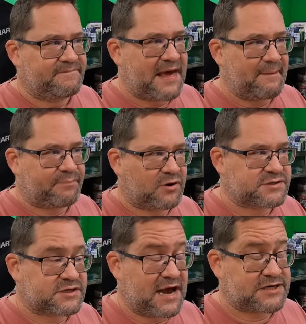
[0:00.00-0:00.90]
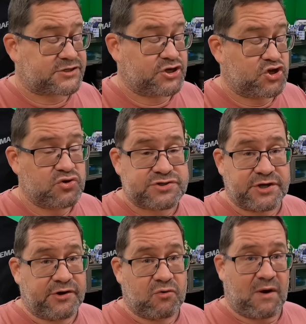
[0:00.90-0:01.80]
that person actually used
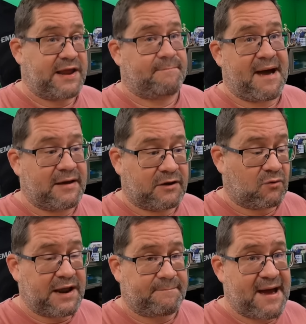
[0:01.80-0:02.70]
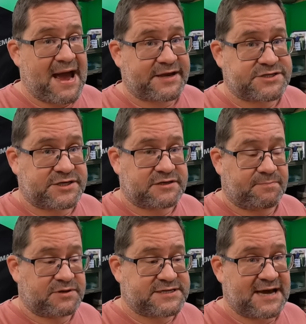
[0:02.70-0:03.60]
a great great packaging to
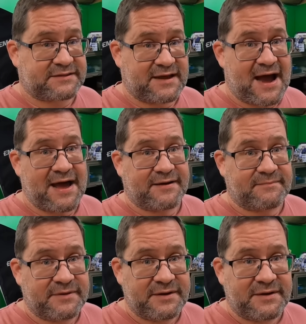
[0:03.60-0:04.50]
protect the item